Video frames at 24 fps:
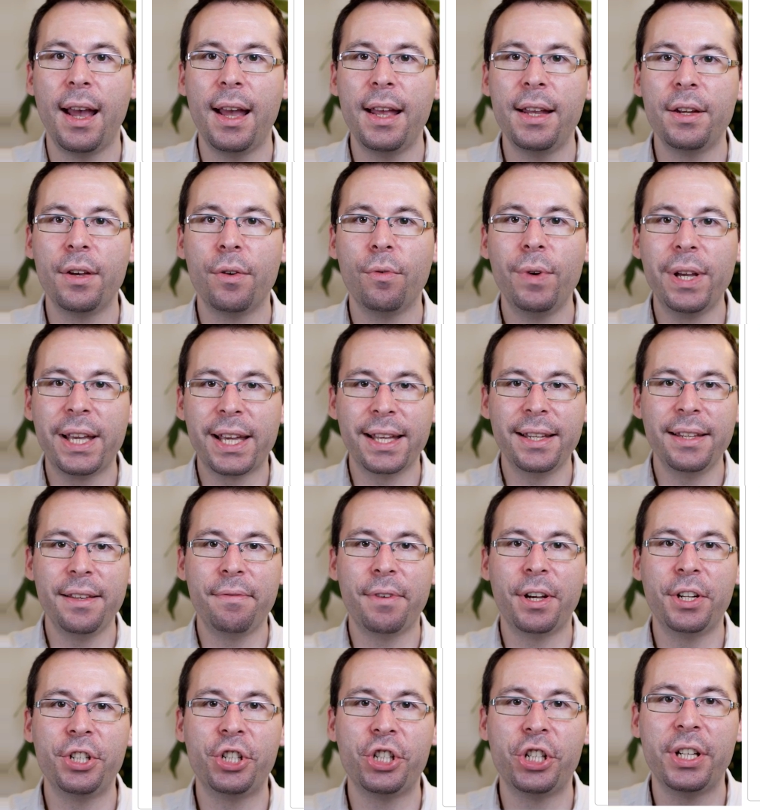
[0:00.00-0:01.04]
And we can
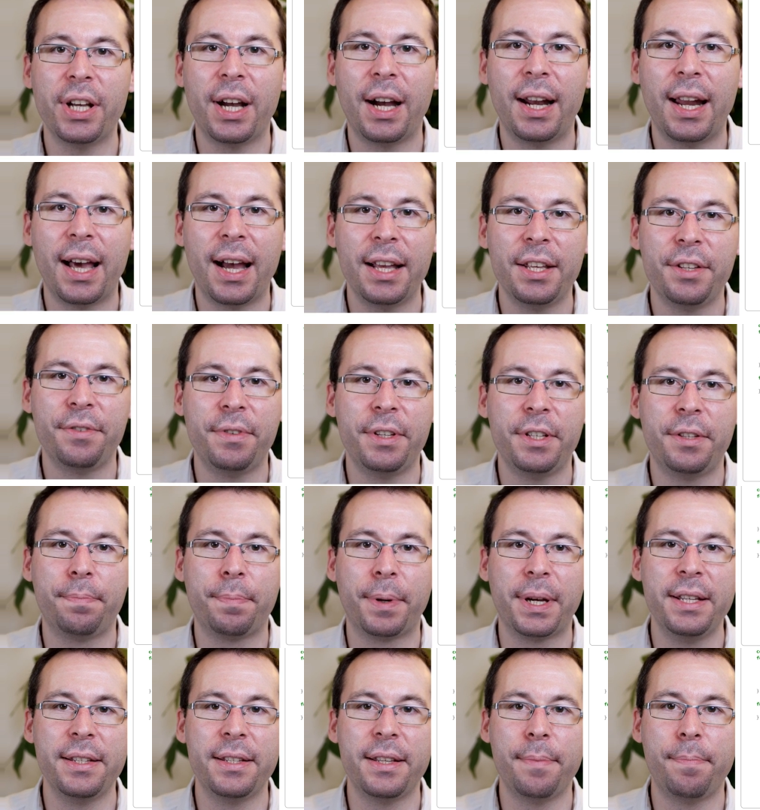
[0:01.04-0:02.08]
even generalize this
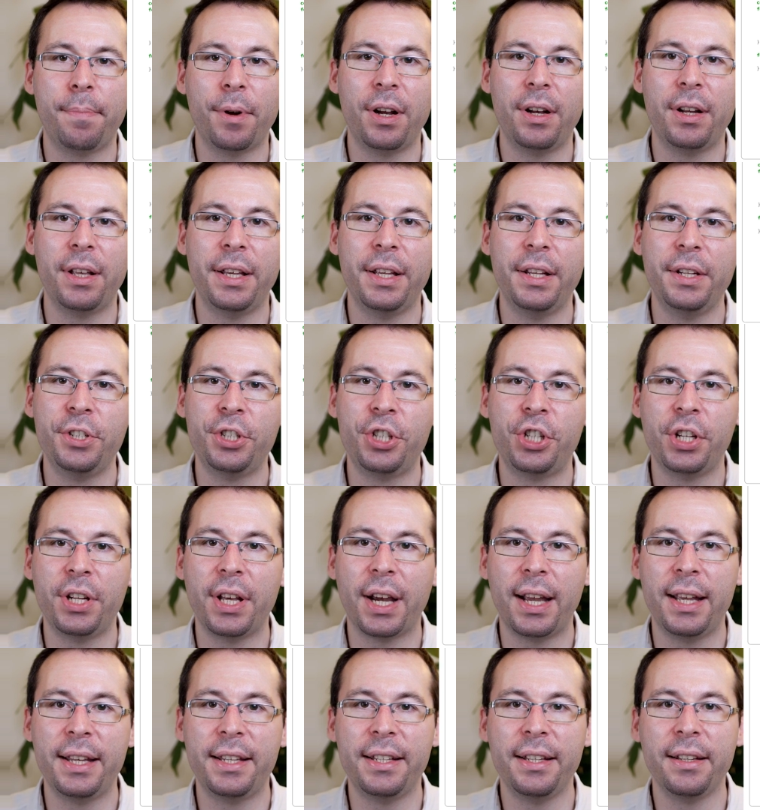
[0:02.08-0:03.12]
principle in
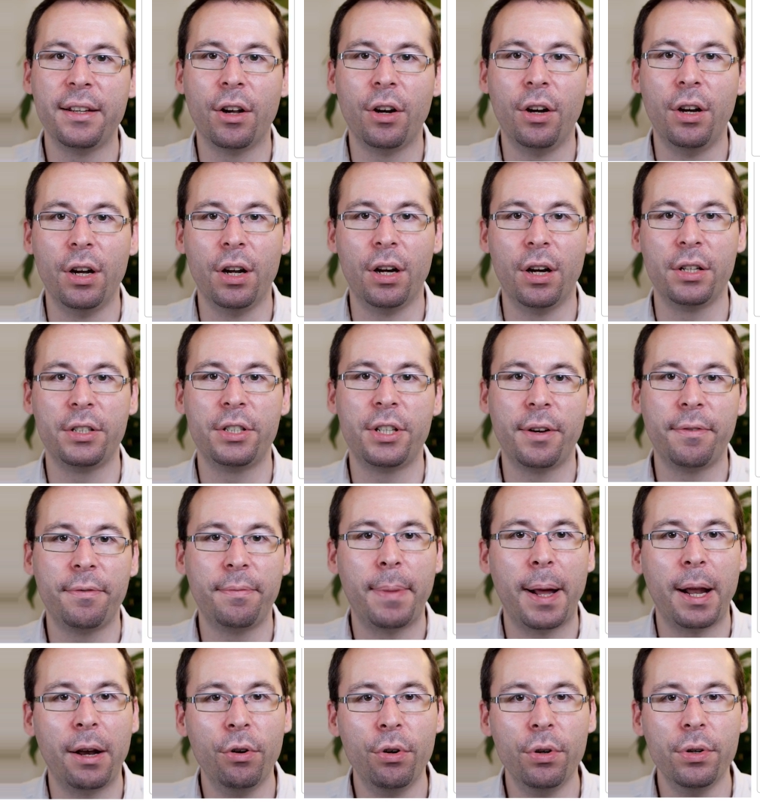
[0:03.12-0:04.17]
generating a lot
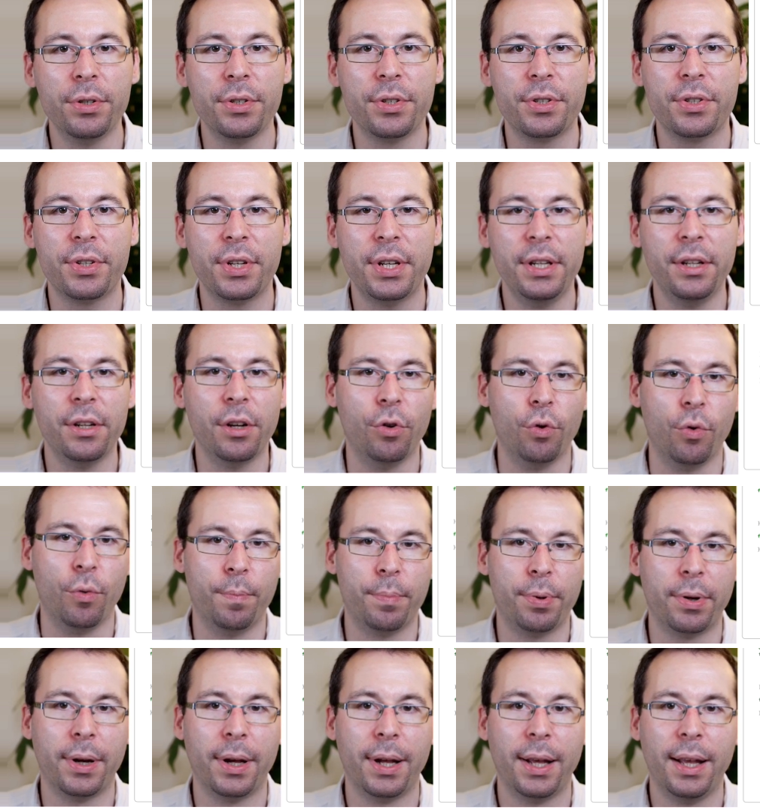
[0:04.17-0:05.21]
of balloons in a
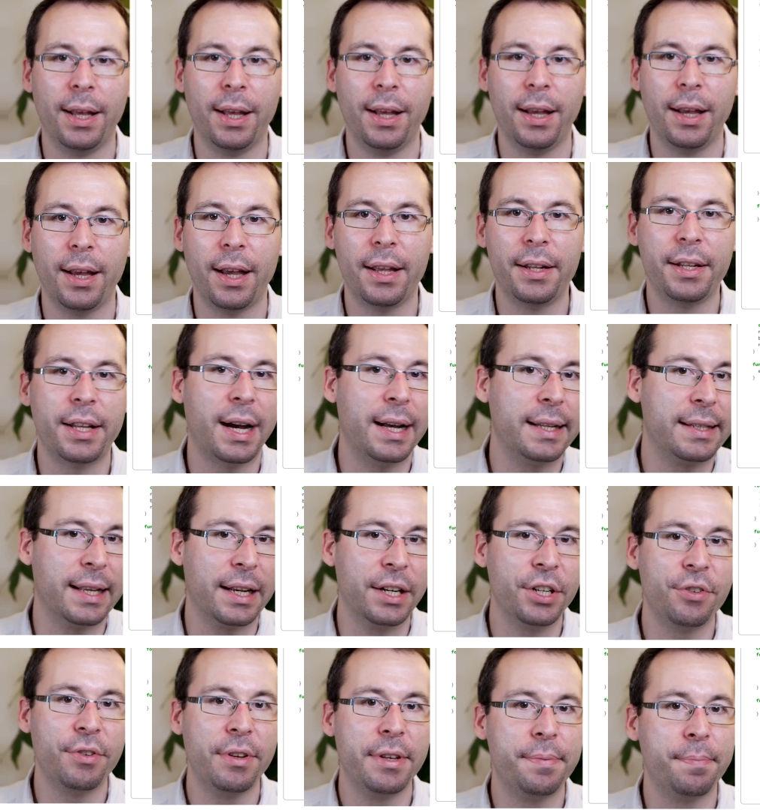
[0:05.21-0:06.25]
loop and
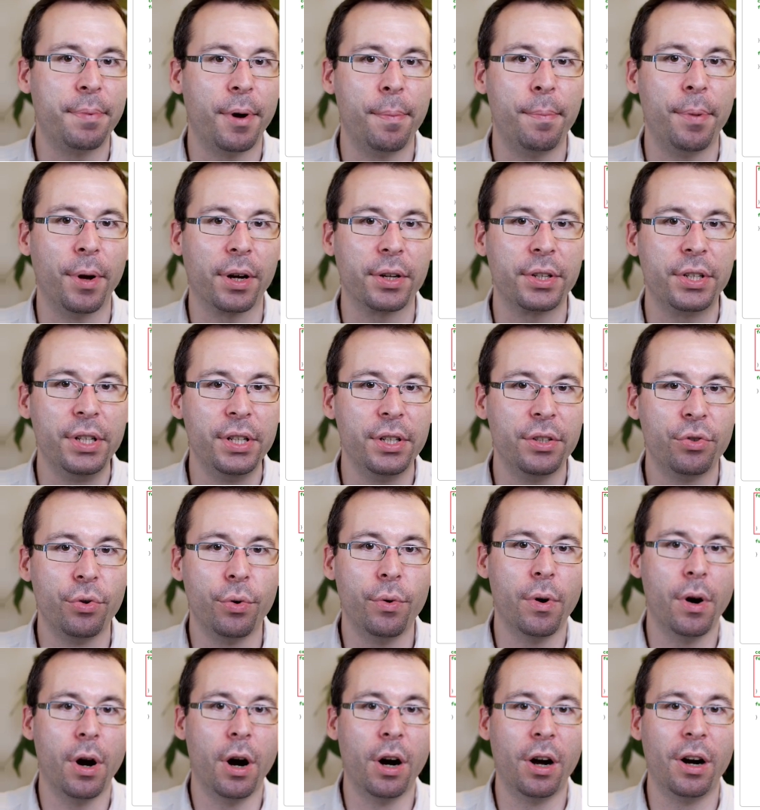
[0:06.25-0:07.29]
attach this property
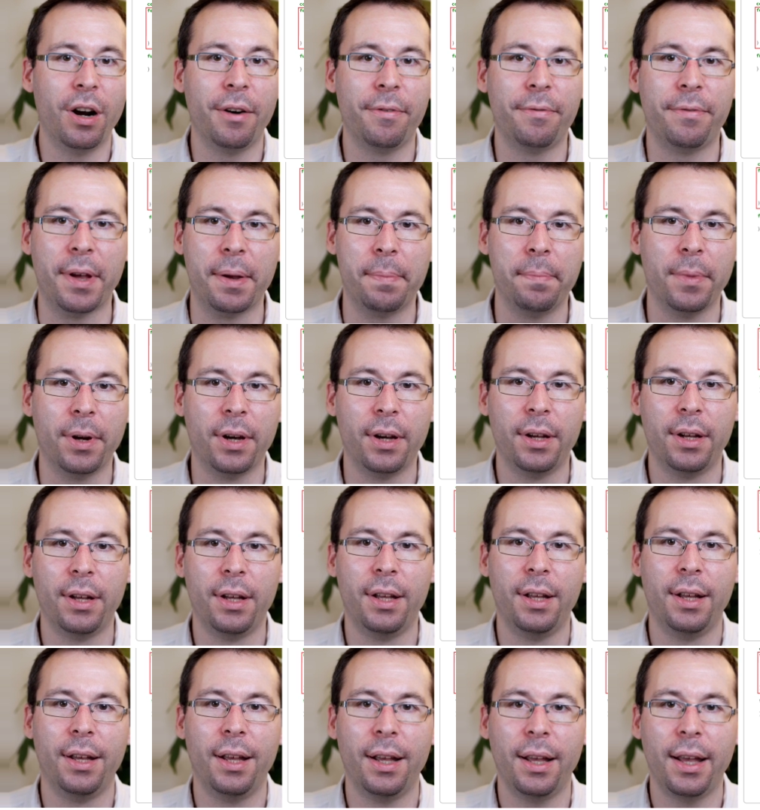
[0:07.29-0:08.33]
to all of them
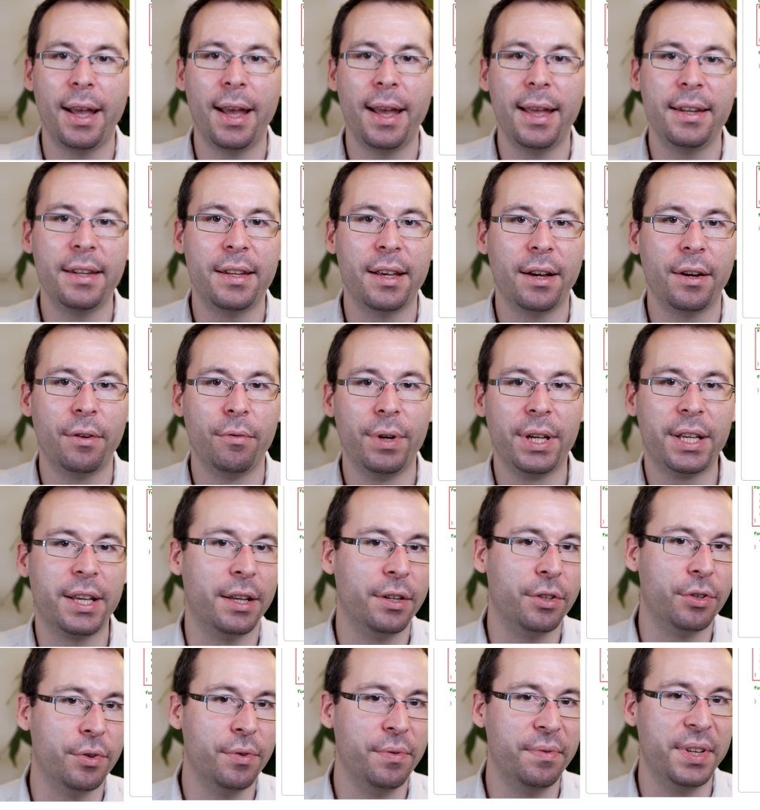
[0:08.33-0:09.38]
and uh, we
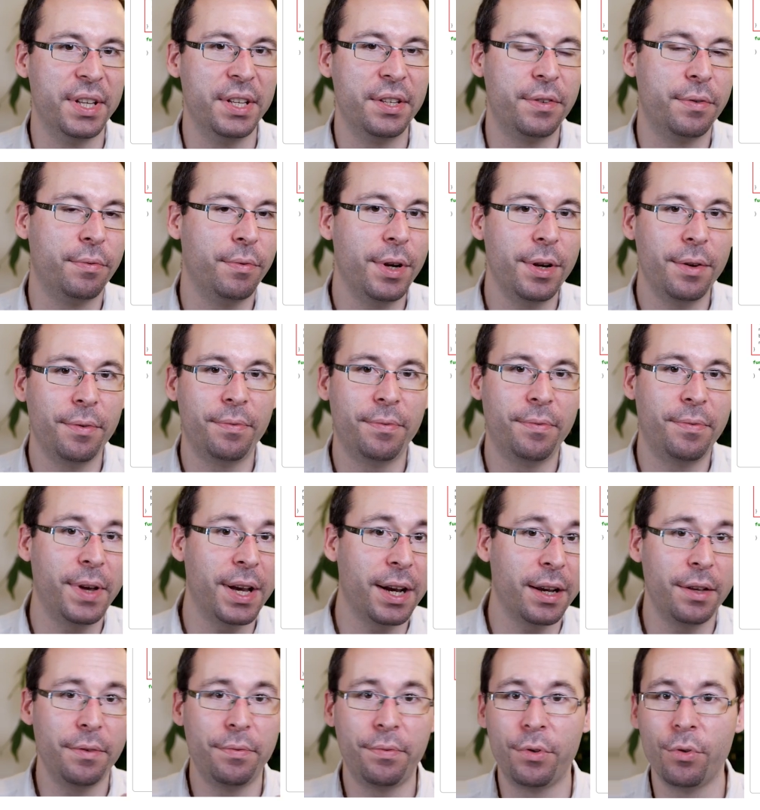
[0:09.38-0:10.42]
can do this with
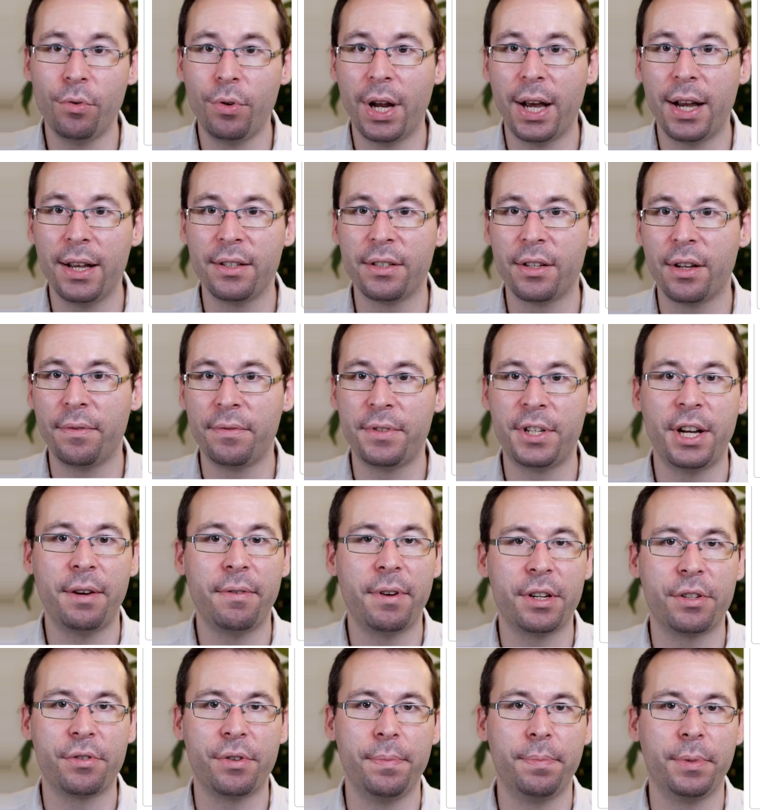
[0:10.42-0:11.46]
very few lines of
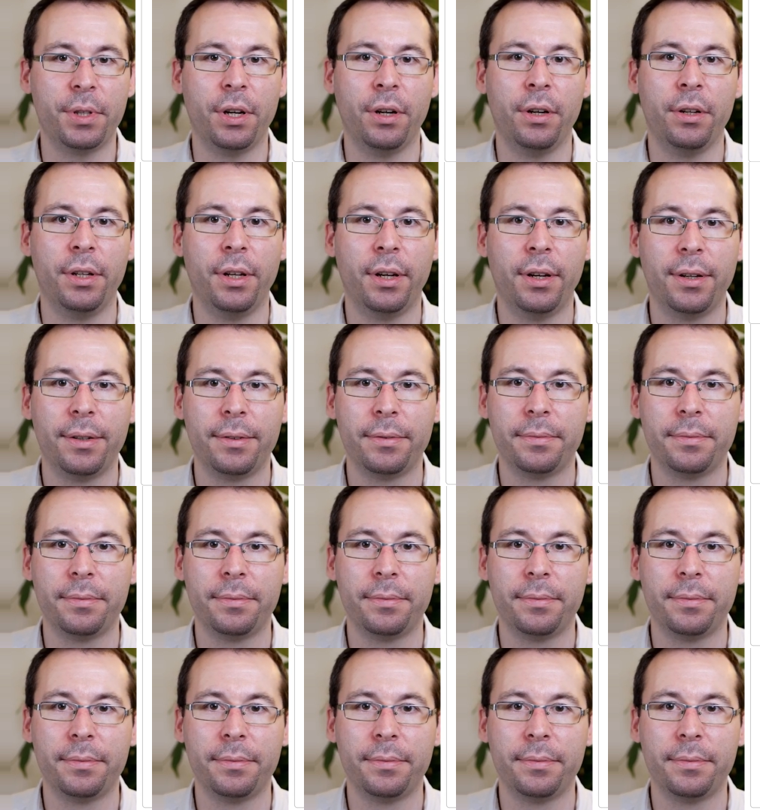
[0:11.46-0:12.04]
JavaScript code.